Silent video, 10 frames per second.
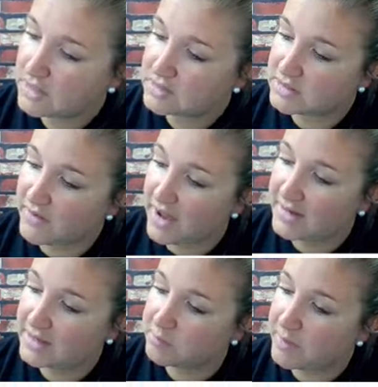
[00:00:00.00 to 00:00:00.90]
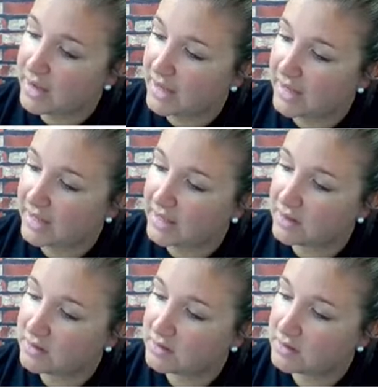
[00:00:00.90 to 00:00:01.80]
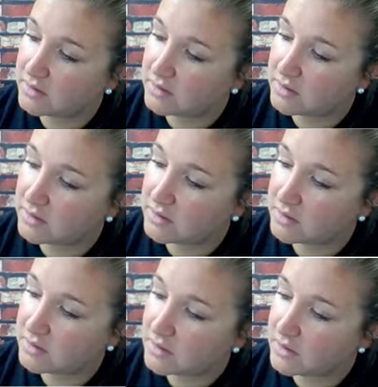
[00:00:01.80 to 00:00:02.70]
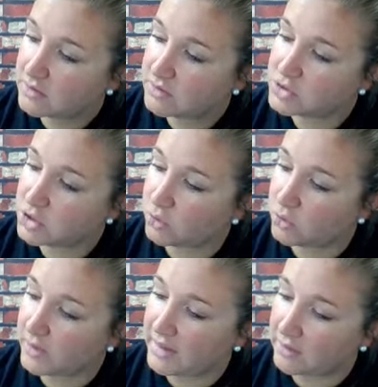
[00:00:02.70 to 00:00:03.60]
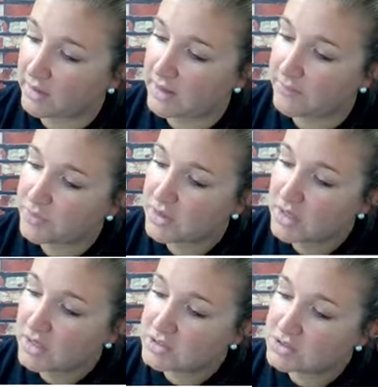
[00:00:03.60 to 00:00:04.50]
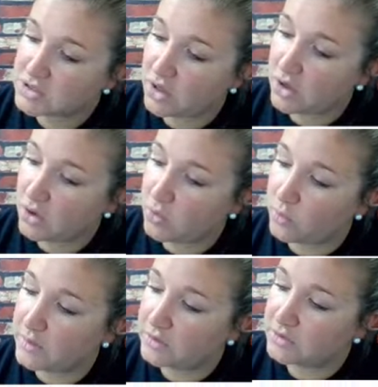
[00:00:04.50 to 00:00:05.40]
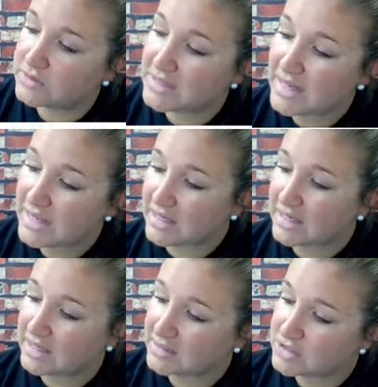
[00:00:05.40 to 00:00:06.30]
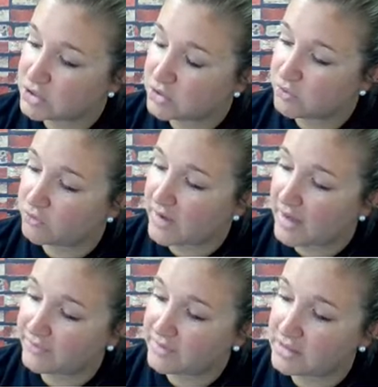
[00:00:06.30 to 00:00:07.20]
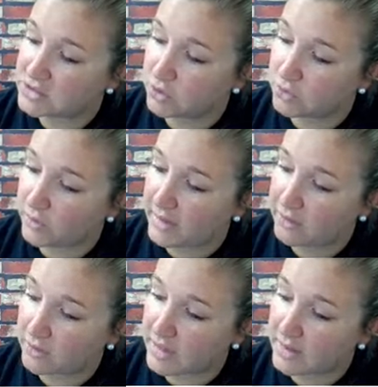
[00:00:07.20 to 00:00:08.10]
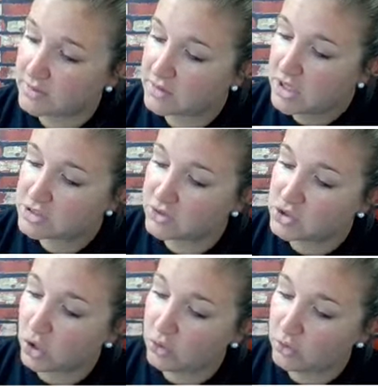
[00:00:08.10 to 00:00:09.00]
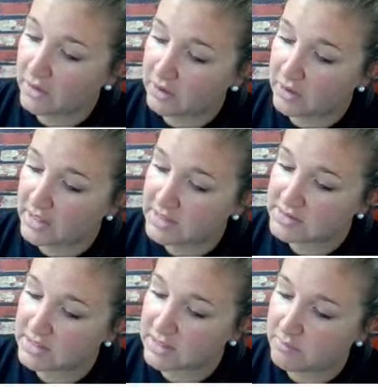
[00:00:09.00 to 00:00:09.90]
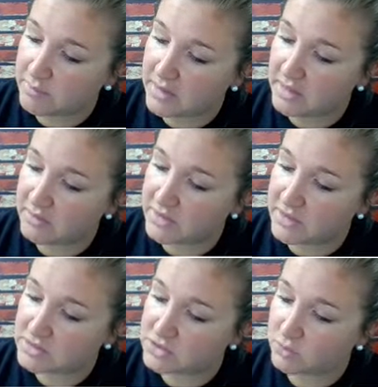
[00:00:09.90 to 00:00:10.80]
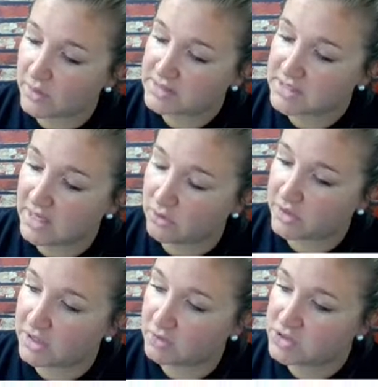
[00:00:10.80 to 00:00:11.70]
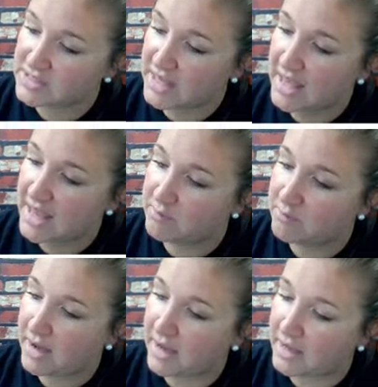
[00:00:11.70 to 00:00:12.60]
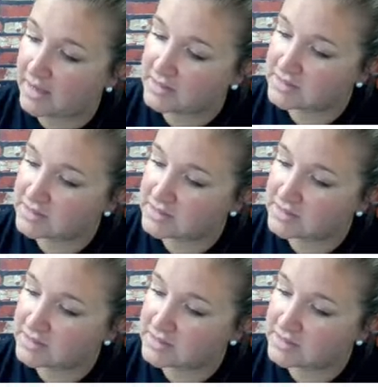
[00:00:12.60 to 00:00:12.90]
divided by the total area. So we'll need to find the total area. So the total area is going to be this rectangle here, which is an 8 by